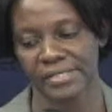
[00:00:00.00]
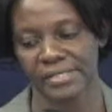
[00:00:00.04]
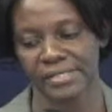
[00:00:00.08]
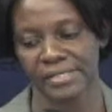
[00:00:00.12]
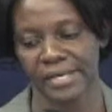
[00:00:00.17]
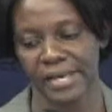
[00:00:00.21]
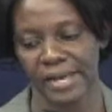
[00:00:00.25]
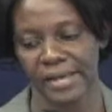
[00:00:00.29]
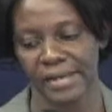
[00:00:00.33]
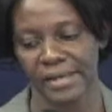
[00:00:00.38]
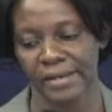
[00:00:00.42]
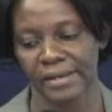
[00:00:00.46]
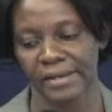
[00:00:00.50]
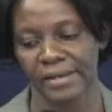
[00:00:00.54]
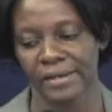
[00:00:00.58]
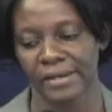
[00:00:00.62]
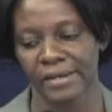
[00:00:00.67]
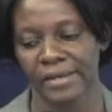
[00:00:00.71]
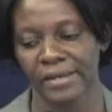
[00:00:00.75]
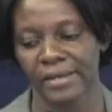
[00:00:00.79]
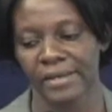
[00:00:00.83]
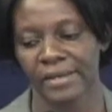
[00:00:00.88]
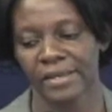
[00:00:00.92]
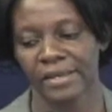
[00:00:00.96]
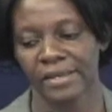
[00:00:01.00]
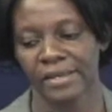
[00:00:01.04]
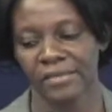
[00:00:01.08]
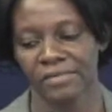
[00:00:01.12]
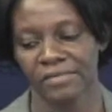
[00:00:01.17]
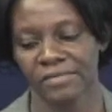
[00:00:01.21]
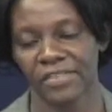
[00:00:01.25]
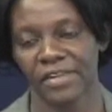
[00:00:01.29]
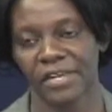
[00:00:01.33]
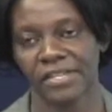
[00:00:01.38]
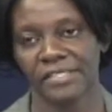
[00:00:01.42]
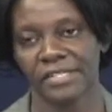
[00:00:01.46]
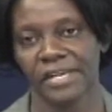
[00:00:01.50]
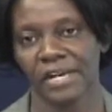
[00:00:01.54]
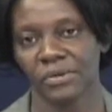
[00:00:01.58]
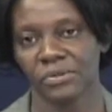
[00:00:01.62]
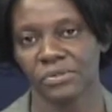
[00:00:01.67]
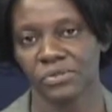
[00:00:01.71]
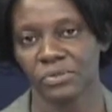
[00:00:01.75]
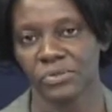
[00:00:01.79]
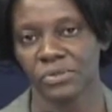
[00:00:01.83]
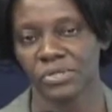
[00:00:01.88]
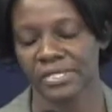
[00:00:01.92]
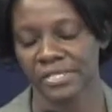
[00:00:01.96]
is higher if that
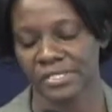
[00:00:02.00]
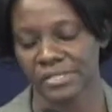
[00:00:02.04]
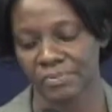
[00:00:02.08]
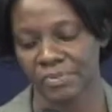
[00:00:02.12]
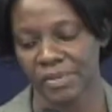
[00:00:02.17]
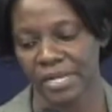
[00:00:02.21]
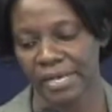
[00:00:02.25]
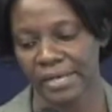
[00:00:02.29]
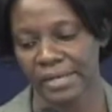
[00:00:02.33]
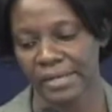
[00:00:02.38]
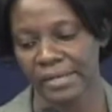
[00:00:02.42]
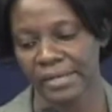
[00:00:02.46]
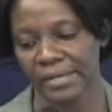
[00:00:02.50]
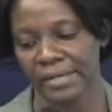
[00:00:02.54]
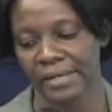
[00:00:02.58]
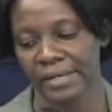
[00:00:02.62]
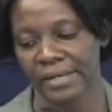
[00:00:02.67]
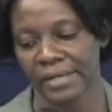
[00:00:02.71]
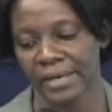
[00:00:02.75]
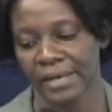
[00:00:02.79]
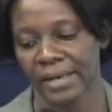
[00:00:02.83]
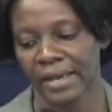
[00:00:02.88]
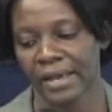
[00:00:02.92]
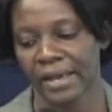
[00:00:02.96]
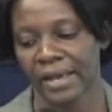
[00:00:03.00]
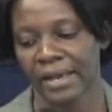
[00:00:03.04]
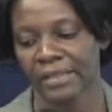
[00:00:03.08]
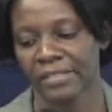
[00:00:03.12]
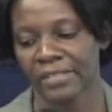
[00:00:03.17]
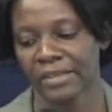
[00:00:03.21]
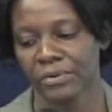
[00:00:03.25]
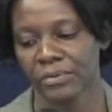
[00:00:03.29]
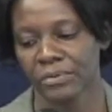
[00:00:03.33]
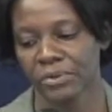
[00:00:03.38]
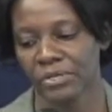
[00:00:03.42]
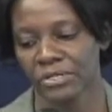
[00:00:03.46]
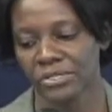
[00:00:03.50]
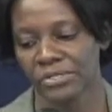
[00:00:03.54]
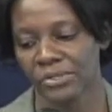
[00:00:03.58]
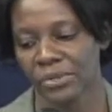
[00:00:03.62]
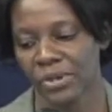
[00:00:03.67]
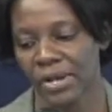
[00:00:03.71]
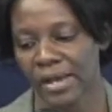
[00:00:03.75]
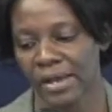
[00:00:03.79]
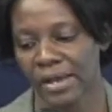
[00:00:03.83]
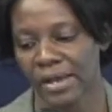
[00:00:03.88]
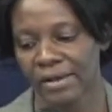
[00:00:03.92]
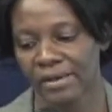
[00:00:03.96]
household is black. And then we
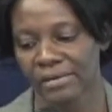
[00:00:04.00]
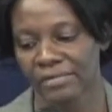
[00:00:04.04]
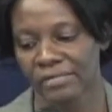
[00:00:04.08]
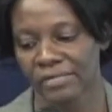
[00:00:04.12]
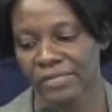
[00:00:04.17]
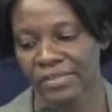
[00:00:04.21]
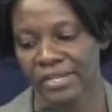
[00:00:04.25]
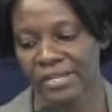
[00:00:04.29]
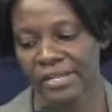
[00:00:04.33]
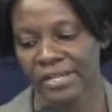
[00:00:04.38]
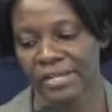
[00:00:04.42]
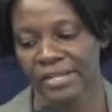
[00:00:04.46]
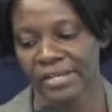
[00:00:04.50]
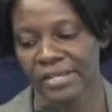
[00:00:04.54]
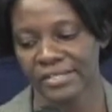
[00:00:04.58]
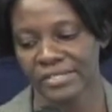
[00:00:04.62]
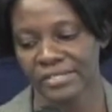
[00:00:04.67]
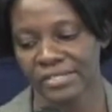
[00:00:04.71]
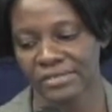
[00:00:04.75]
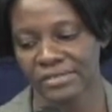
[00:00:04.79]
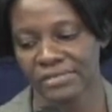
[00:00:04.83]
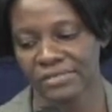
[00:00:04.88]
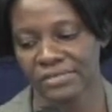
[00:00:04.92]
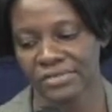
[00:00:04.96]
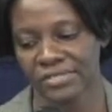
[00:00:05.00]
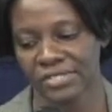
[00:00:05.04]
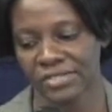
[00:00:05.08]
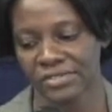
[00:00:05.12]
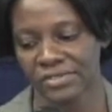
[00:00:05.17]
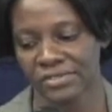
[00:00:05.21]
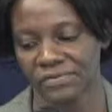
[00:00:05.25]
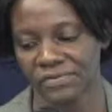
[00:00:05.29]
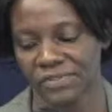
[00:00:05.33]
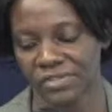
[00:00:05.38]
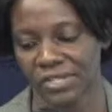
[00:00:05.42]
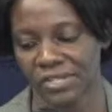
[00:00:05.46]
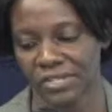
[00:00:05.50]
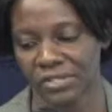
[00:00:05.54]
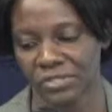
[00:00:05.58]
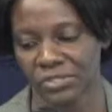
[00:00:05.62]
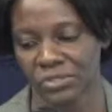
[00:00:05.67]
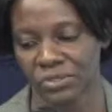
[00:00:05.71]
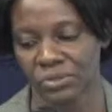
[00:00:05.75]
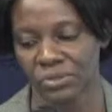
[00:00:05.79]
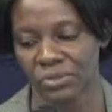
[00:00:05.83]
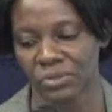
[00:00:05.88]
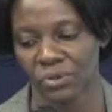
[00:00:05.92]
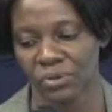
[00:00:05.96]
also have the negative
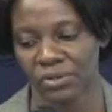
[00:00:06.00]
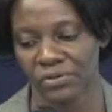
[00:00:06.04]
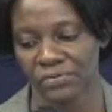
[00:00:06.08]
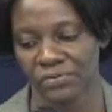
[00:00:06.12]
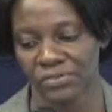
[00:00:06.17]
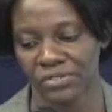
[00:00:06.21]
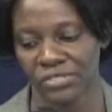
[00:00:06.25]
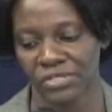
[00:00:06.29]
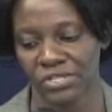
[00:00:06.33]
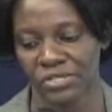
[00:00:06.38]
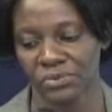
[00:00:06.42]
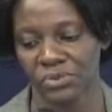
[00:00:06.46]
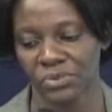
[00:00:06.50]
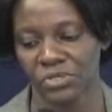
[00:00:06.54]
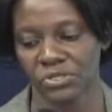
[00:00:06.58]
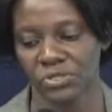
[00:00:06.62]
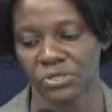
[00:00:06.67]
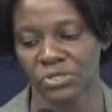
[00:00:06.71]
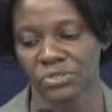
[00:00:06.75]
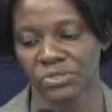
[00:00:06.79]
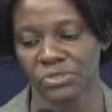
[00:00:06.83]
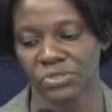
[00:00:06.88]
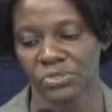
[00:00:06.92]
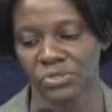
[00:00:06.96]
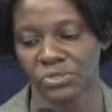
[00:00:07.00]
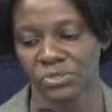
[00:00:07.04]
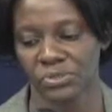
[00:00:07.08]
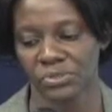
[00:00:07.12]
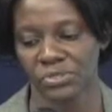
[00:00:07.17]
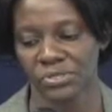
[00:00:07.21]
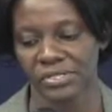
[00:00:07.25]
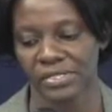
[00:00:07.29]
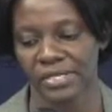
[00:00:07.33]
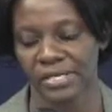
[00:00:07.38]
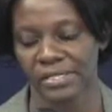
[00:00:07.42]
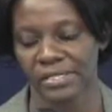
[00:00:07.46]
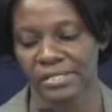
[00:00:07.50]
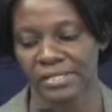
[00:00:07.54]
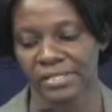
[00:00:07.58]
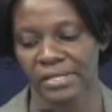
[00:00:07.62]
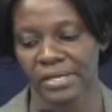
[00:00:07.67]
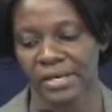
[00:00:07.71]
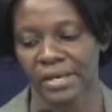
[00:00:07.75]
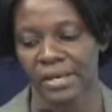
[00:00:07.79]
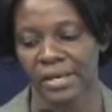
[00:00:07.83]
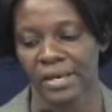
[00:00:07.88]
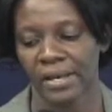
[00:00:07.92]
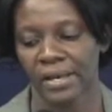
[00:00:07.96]
gentrification coefficient, which also shows that
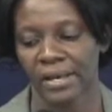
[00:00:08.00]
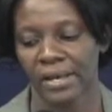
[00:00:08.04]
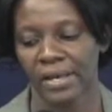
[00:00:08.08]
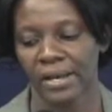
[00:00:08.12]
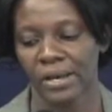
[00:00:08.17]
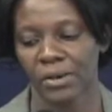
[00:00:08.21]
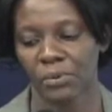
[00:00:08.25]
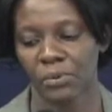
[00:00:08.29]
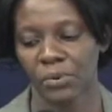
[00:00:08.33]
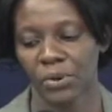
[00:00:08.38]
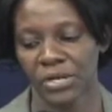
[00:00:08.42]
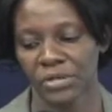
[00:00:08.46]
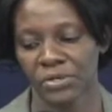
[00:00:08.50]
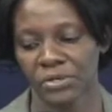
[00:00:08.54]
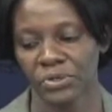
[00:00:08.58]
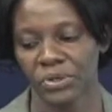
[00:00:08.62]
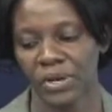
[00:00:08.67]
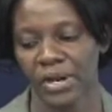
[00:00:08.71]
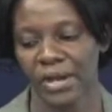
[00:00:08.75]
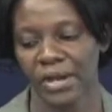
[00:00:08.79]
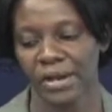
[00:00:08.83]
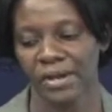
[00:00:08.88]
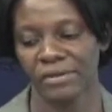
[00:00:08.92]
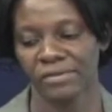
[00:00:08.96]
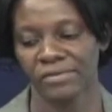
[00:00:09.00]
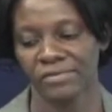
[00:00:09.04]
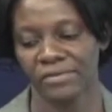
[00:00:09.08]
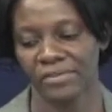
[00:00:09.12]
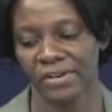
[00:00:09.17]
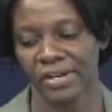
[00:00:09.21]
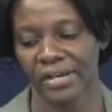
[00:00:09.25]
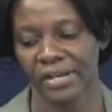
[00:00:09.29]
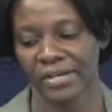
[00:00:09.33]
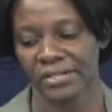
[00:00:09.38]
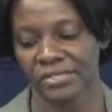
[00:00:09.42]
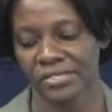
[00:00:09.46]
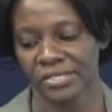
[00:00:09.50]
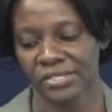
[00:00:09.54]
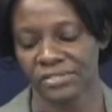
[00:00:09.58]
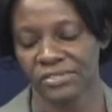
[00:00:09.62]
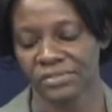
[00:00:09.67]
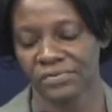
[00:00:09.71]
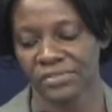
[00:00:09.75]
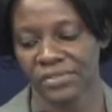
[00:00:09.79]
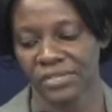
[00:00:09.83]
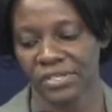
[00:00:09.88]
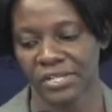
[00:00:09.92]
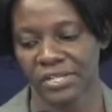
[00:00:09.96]
when you have
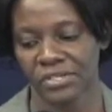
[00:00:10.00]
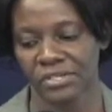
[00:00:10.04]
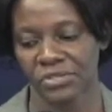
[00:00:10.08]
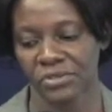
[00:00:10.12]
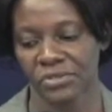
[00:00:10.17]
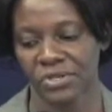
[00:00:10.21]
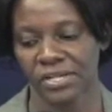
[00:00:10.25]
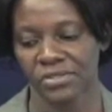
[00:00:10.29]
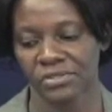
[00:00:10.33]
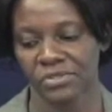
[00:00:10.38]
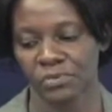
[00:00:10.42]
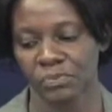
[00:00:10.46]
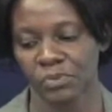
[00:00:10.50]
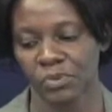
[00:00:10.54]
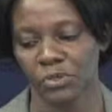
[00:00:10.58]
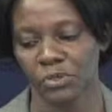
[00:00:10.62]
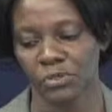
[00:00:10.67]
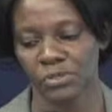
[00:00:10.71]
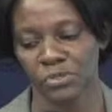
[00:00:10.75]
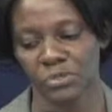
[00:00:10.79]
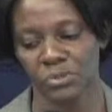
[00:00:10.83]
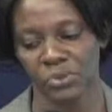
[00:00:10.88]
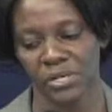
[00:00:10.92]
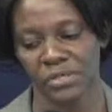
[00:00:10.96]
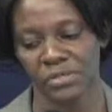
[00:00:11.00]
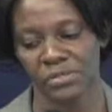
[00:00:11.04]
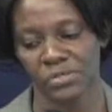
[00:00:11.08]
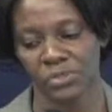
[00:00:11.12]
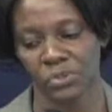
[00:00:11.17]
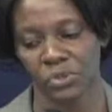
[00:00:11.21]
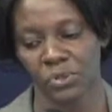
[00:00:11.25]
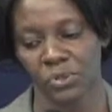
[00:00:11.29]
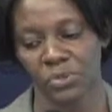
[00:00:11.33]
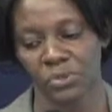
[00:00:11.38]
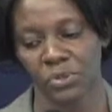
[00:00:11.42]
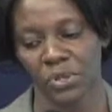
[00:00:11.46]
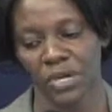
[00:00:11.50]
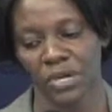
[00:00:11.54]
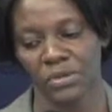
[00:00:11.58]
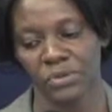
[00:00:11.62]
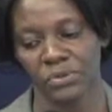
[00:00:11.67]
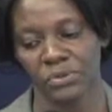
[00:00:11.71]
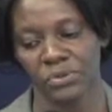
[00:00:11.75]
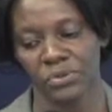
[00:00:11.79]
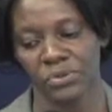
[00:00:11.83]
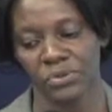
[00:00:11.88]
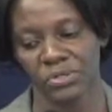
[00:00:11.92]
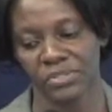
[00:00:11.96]
gentrification as opposed to a zone where
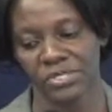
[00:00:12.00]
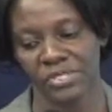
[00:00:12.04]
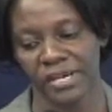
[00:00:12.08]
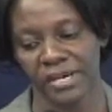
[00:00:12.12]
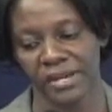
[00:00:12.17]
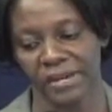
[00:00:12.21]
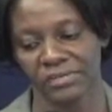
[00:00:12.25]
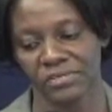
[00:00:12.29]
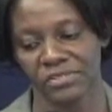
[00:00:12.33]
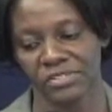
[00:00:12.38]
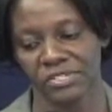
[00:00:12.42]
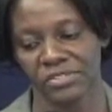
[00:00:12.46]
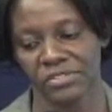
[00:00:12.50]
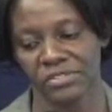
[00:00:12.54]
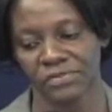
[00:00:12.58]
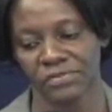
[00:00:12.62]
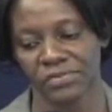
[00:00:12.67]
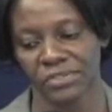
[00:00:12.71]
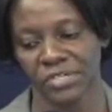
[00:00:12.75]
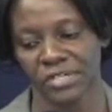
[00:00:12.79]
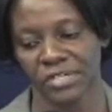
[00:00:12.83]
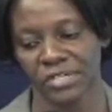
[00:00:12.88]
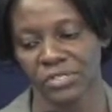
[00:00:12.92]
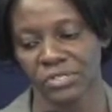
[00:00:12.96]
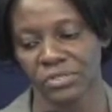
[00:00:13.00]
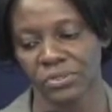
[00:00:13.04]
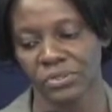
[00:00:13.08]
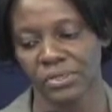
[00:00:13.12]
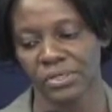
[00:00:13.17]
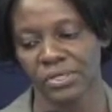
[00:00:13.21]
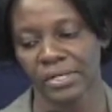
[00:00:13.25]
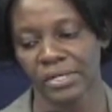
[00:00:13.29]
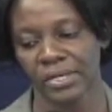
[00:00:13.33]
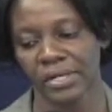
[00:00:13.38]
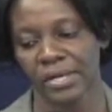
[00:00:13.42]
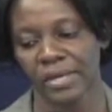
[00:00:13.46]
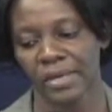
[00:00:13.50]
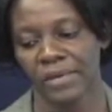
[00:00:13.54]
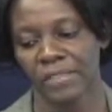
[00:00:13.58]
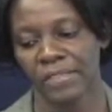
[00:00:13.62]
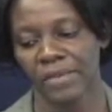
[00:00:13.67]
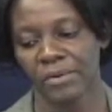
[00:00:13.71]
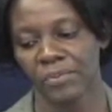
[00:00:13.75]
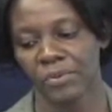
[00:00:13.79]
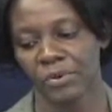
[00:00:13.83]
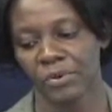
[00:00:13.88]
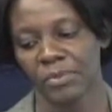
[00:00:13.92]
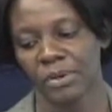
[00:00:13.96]
you do not have gentrification,
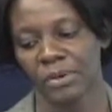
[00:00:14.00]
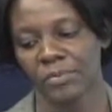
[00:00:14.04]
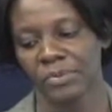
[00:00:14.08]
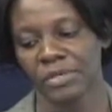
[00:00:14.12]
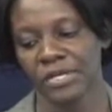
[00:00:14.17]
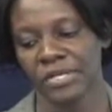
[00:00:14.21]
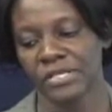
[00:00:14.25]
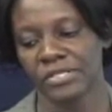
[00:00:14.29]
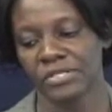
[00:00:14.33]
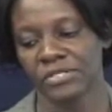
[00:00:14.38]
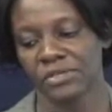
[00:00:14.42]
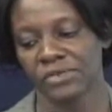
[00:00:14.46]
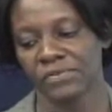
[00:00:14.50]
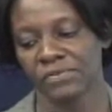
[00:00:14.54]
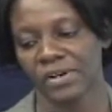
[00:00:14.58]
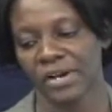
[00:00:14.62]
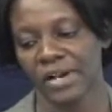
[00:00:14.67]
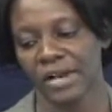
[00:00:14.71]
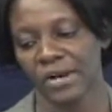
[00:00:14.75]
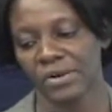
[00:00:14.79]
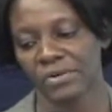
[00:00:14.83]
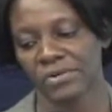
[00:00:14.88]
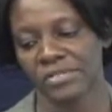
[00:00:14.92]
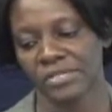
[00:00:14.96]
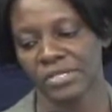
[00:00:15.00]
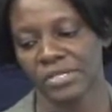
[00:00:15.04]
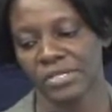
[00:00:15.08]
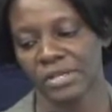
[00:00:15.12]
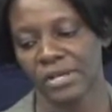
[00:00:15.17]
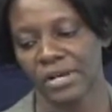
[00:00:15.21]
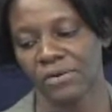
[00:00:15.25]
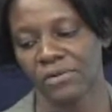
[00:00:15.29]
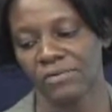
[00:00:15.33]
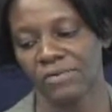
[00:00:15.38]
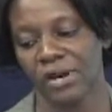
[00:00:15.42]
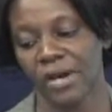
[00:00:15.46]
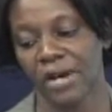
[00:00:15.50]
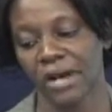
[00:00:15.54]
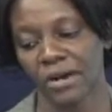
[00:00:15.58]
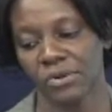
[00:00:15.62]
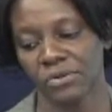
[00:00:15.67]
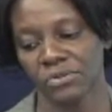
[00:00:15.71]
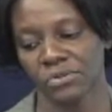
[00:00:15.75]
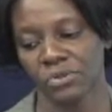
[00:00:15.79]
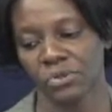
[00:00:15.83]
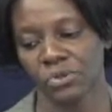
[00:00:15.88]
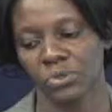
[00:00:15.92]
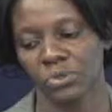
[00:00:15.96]
the probability of a
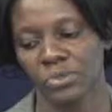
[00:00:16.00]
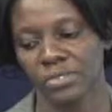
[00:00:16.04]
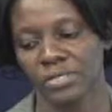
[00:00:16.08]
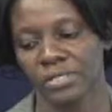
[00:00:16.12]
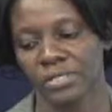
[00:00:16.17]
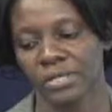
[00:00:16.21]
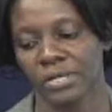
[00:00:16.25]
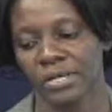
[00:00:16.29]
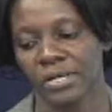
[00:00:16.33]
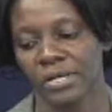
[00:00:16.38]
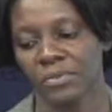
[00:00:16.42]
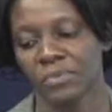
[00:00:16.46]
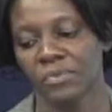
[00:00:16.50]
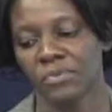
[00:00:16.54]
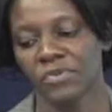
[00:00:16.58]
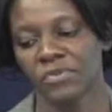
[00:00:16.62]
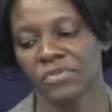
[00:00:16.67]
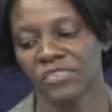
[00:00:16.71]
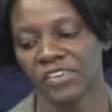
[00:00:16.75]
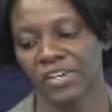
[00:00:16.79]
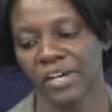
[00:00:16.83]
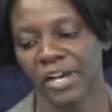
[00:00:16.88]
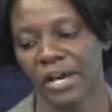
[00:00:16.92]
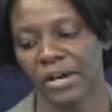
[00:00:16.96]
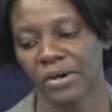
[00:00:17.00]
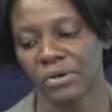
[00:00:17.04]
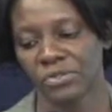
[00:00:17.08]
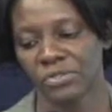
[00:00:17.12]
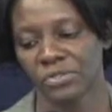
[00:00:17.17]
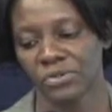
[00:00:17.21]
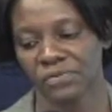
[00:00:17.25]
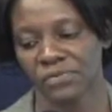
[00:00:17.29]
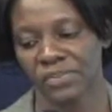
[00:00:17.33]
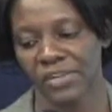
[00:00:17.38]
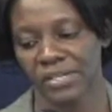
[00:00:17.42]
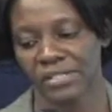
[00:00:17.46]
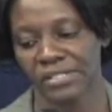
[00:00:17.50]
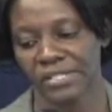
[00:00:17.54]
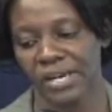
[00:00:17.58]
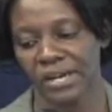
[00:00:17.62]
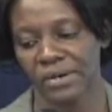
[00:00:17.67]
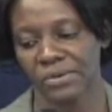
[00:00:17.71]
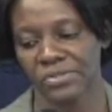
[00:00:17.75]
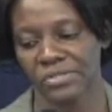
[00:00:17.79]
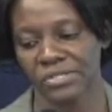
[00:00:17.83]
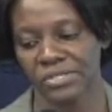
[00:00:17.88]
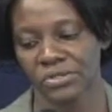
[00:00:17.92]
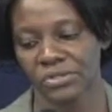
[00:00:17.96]
household moving out of that
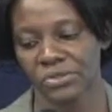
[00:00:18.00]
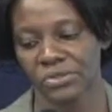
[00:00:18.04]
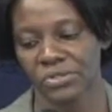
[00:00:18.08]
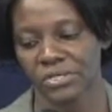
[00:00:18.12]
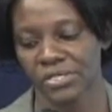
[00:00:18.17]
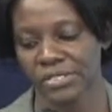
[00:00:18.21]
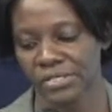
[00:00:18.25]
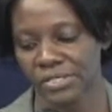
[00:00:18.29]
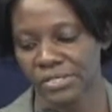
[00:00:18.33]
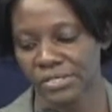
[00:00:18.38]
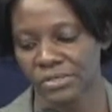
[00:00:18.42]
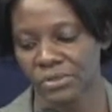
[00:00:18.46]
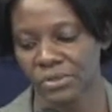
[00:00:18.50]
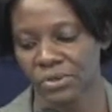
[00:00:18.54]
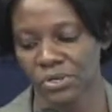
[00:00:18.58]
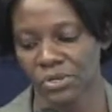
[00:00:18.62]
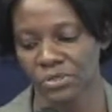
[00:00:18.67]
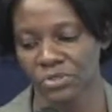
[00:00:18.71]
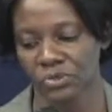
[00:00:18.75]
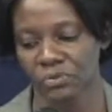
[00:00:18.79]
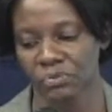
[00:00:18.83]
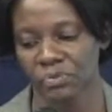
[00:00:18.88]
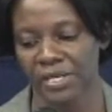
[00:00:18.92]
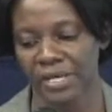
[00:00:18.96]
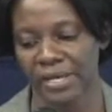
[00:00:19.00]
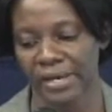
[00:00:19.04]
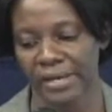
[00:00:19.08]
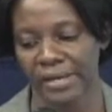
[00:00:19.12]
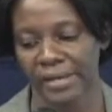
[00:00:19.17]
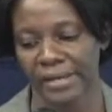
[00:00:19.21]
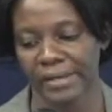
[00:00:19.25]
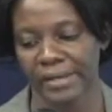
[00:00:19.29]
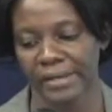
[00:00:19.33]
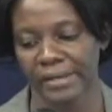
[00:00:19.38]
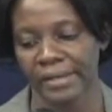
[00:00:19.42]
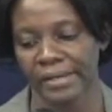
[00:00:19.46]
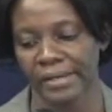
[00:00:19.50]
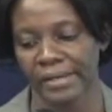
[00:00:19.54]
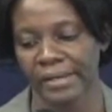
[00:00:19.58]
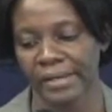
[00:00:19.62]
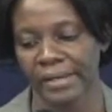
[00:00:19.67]
housing unit is going to be higher.